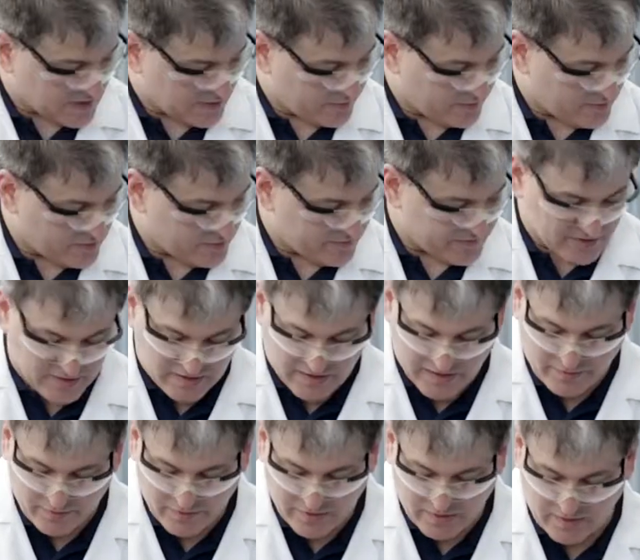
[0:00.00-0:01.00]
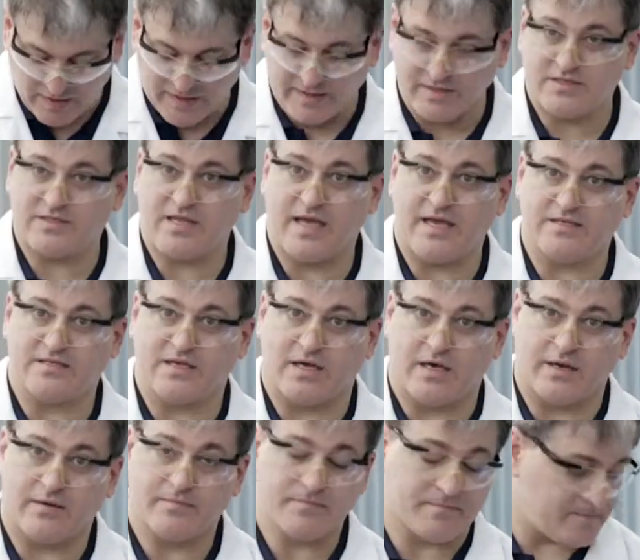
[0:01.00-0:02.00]
and we move into liquid, the light stays
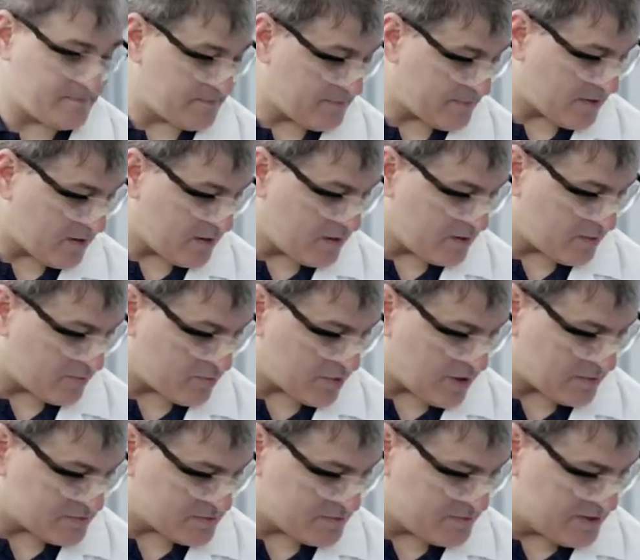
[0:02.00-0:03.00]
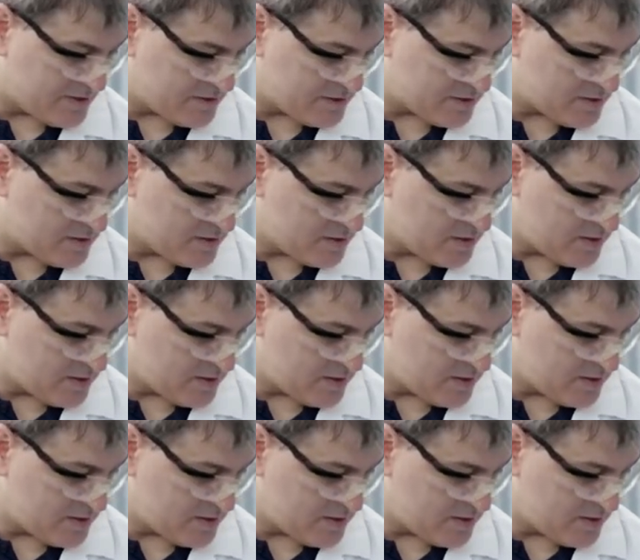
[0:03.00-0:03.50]
on. The problem is